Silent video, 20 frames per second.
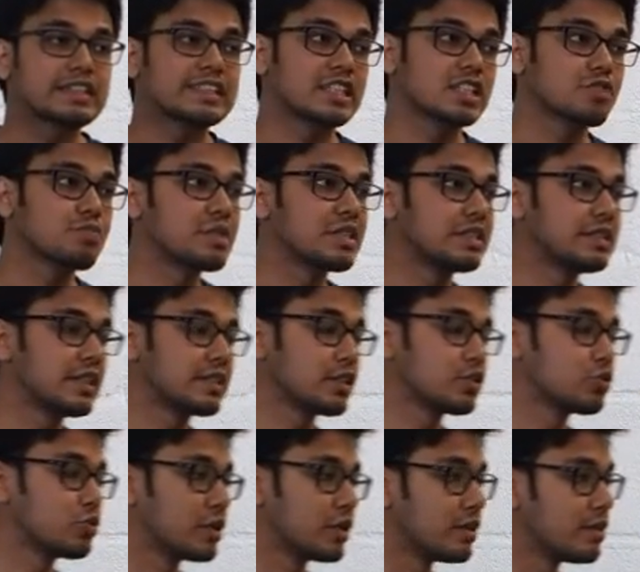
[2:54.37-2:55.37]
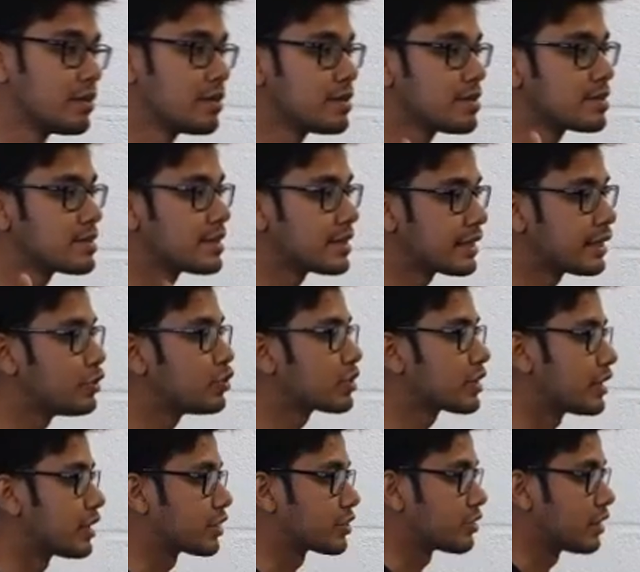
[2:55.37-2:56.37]
transmits data to a secure
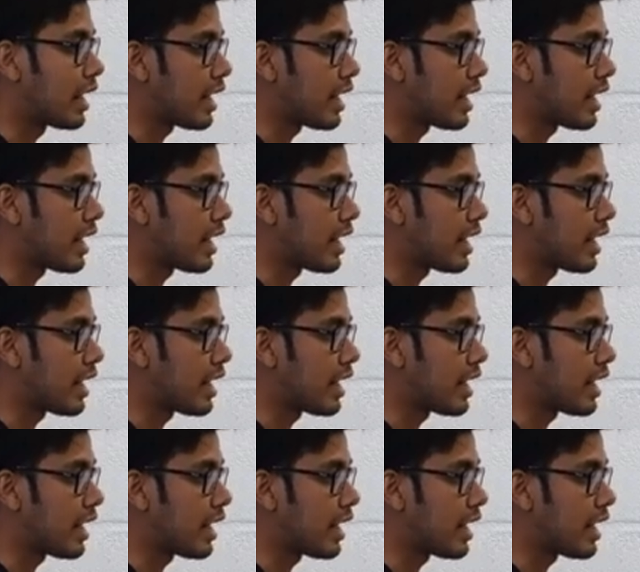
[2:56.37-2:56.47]
connection.